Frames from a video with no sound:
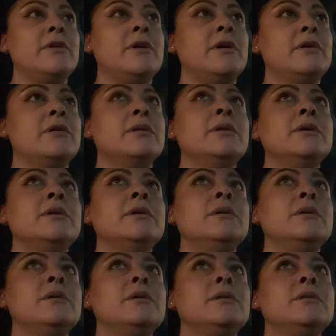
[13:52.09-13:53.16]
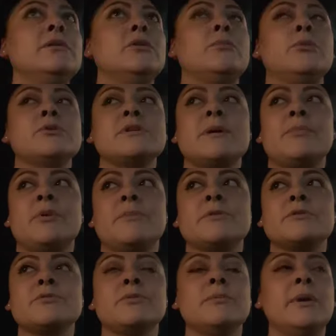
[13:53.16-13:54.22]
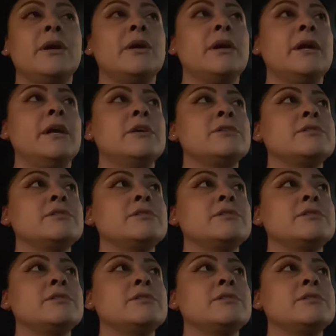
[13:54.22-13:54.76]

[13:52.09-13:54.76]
the little multi-purpose room area.